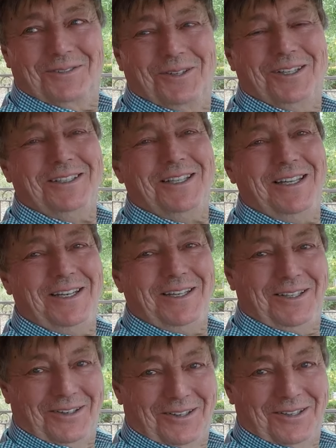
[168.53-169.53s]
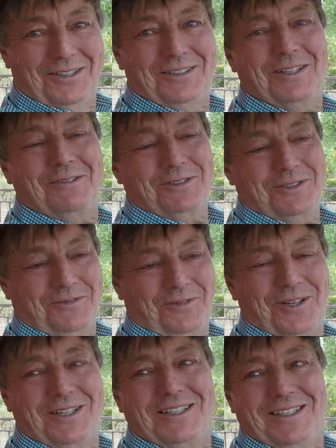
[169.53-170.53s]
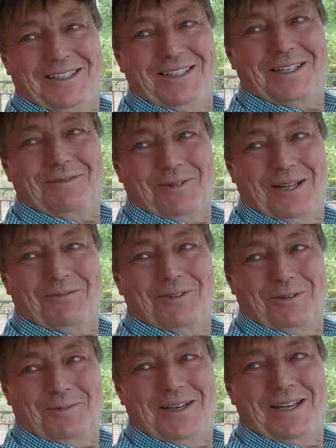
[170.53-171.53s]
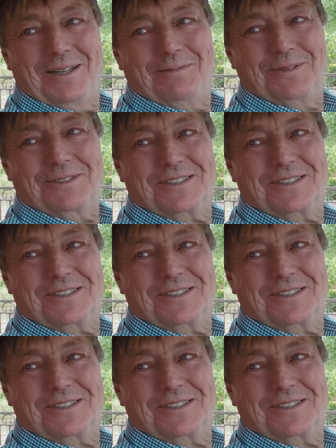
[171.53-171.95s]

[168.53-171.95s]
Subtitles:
One lady car that was afraid to get in it, one of my neighbors.